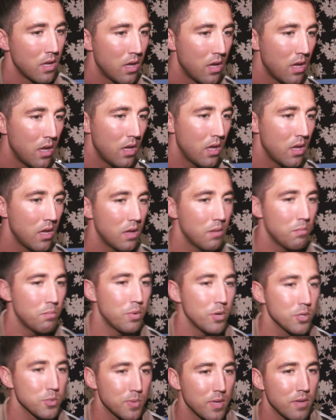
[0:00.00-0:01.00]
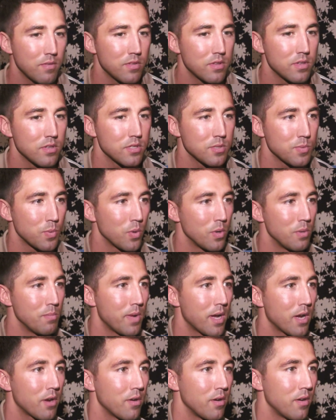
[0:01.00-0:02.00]
Um, possibly having the sporting
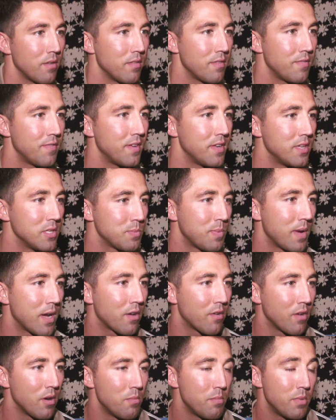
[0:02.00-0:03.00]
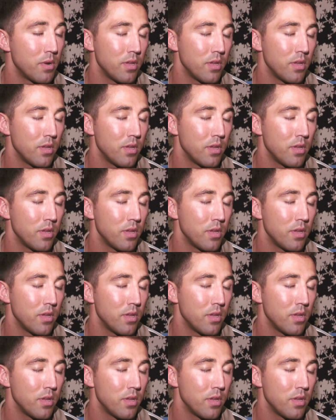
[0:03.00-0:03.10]
background and the fitness background,